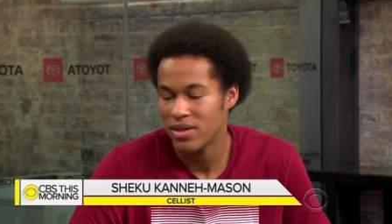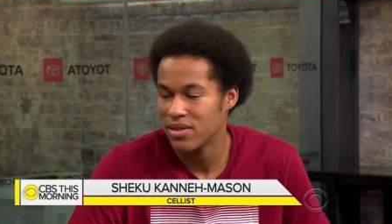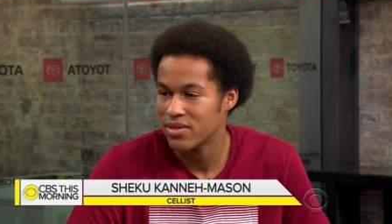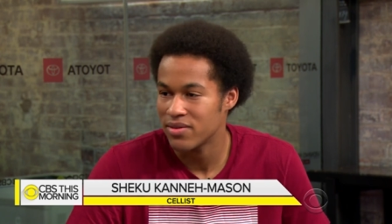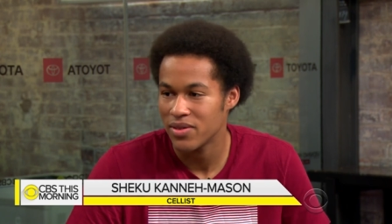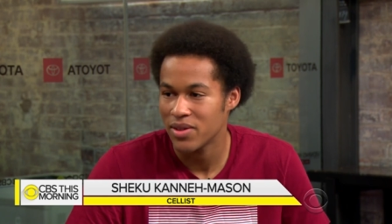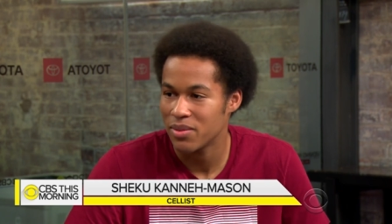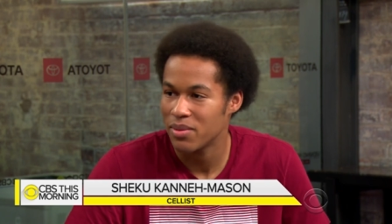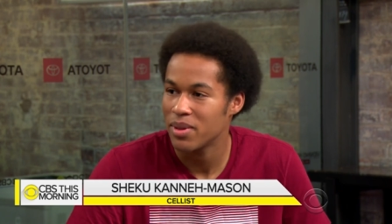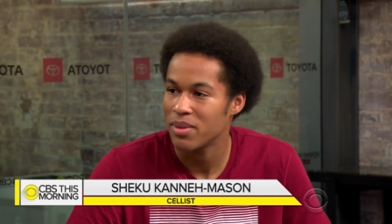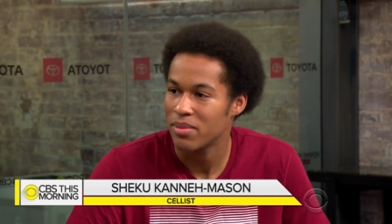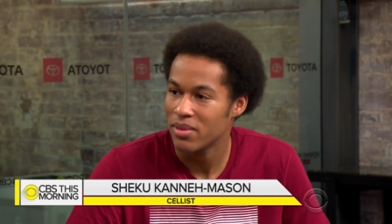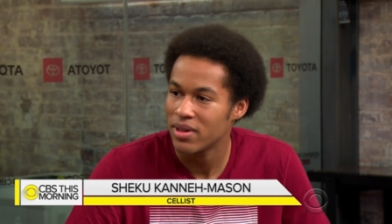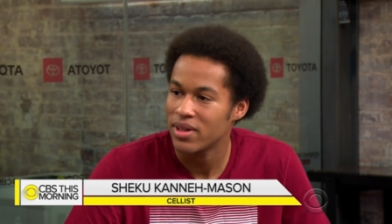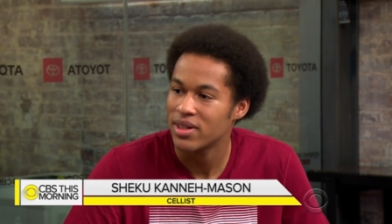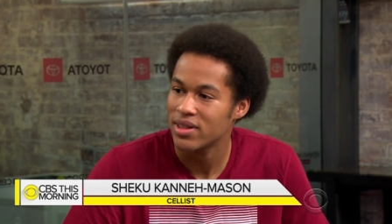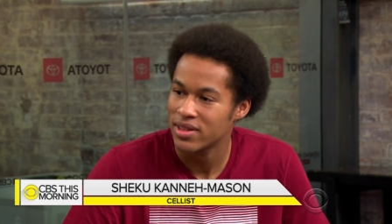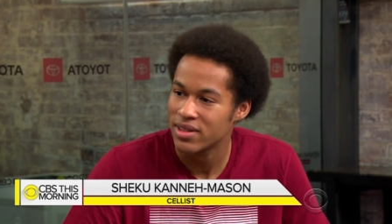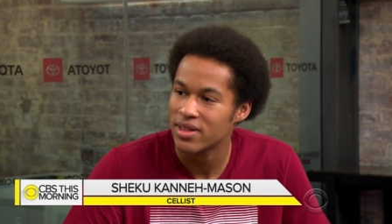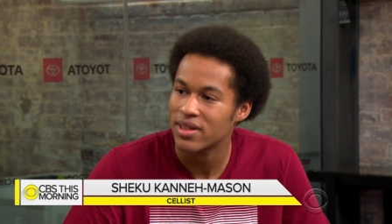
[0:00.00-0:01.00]
loads of new people.
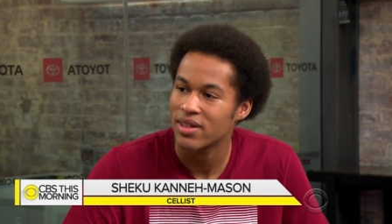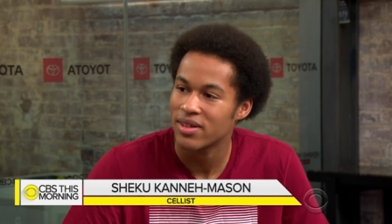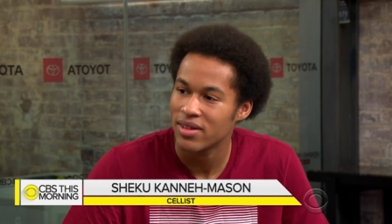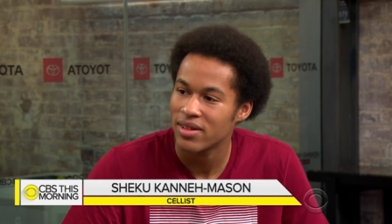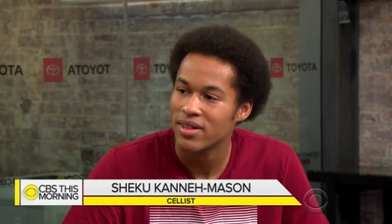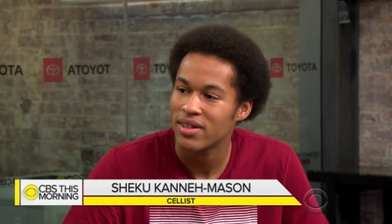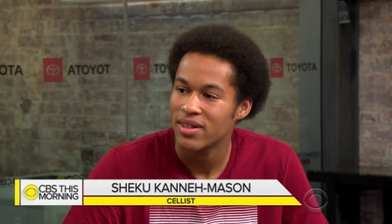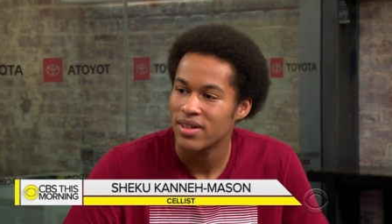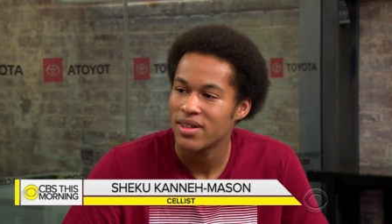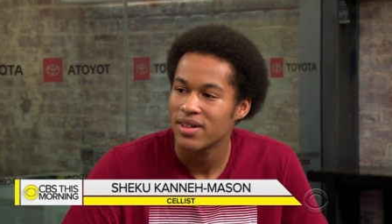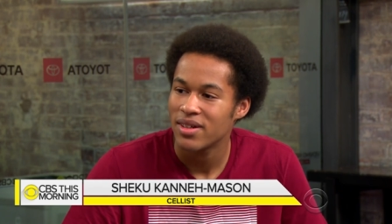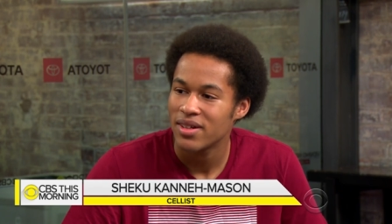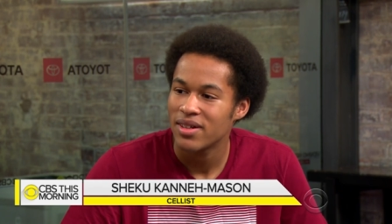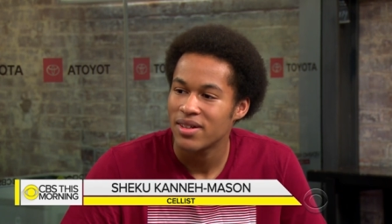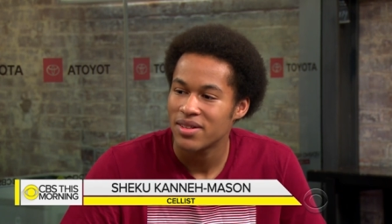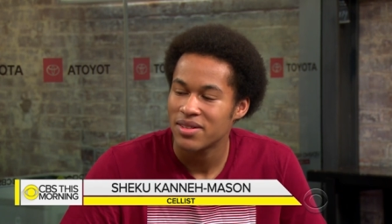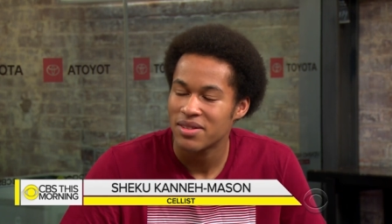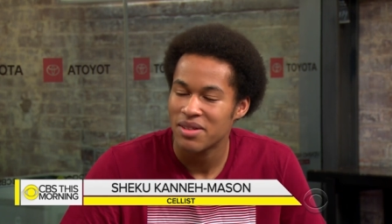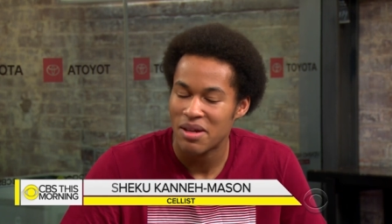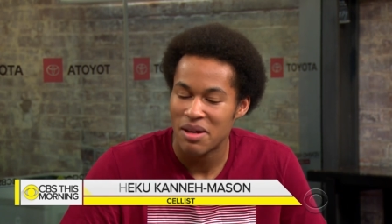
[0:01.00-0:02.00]
And so,
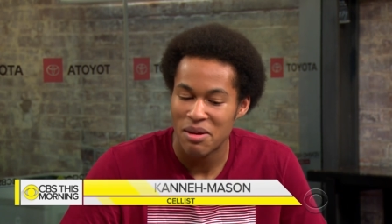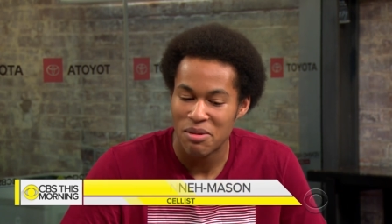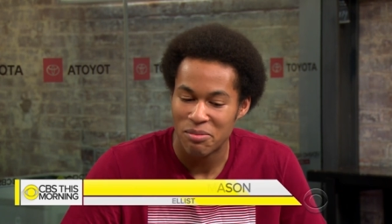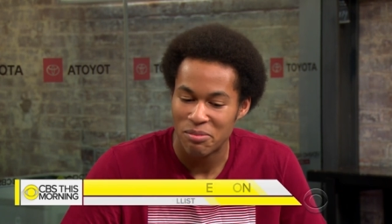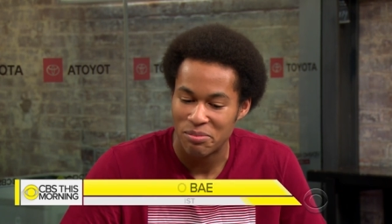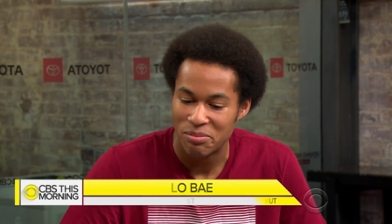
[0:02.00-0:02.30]
okay. So, yeah.